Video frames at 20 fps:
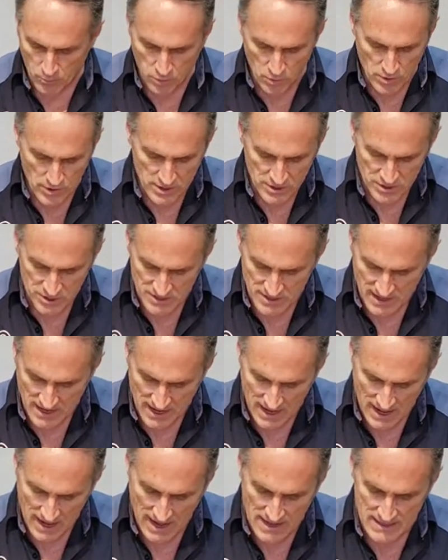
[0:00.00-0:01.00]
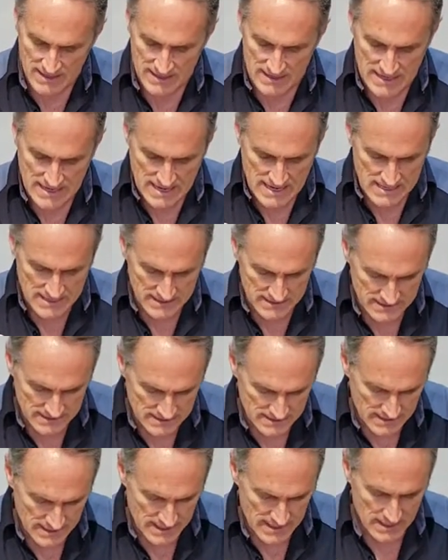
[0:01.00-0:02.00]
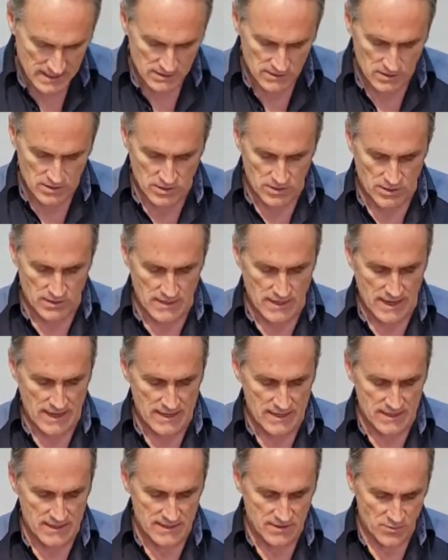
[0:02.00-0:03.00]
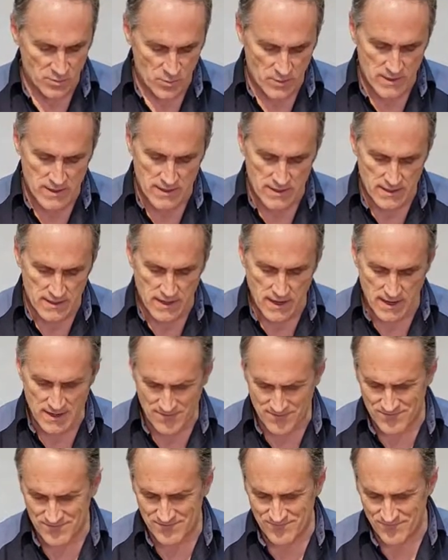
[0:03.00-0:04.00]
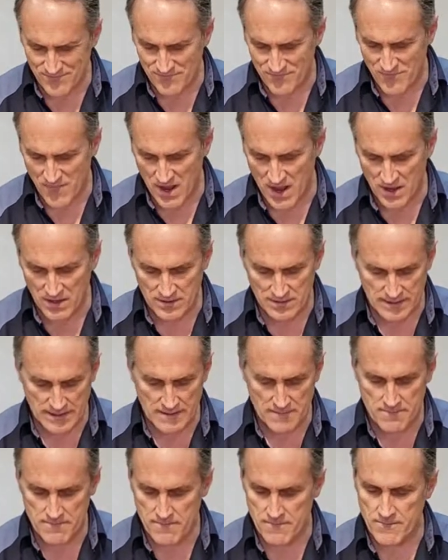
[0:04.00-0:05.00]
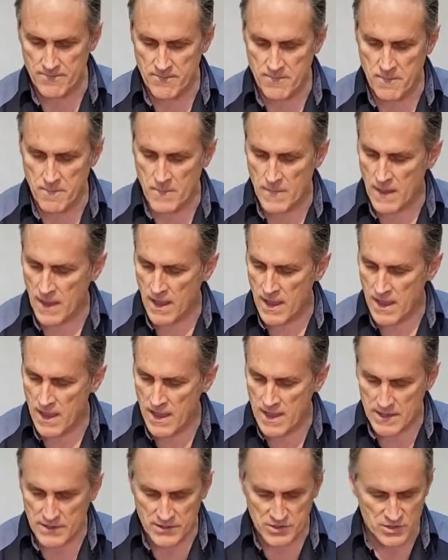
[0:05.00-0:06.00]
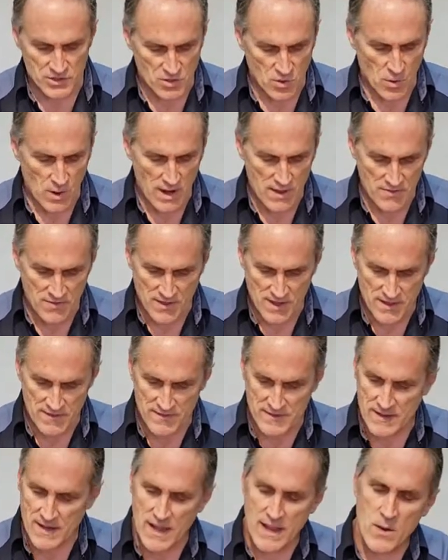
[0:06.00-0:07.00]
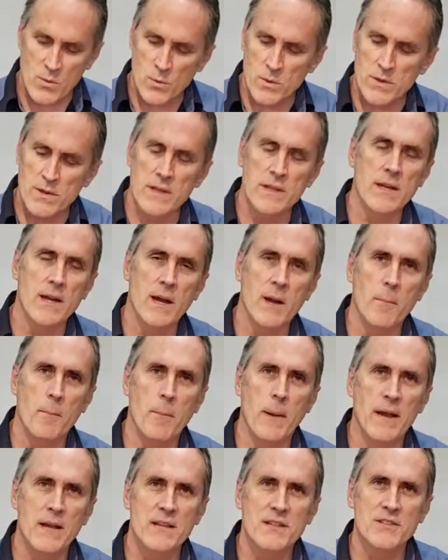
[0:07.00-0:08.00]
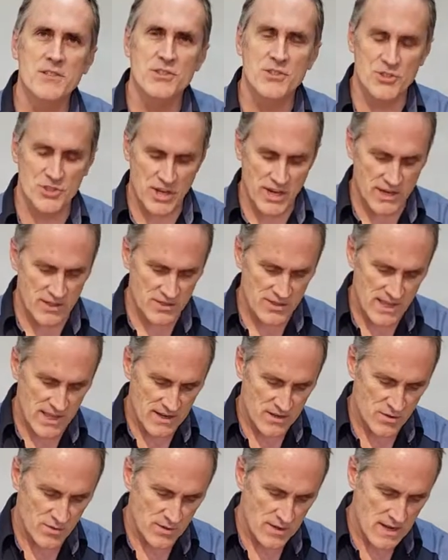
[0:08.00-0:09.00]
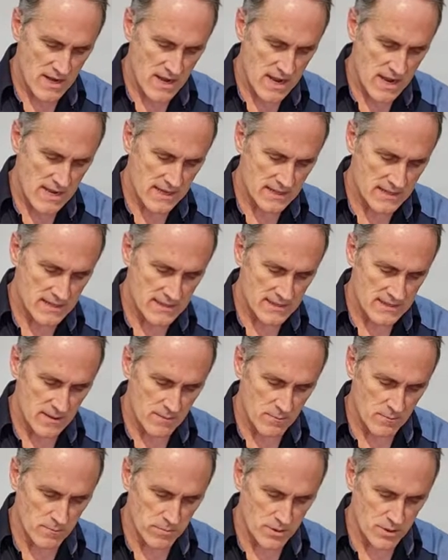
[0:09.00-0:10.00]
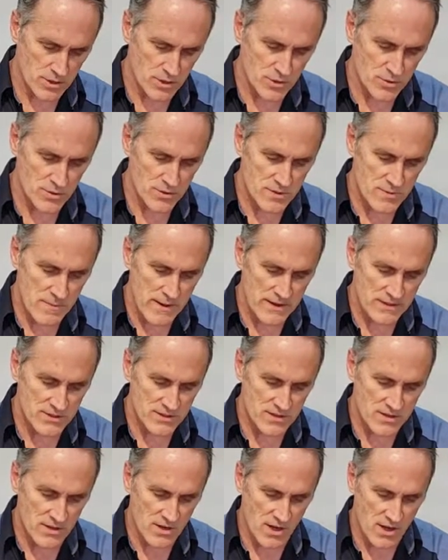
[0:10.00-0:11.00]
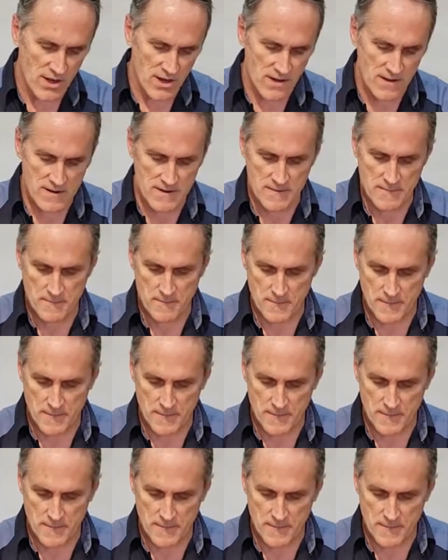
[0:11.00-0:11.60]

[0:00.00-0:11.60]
brushed anodized look, and it is really kind of ugly. So I thought that I would change that to a nice blue to match the car,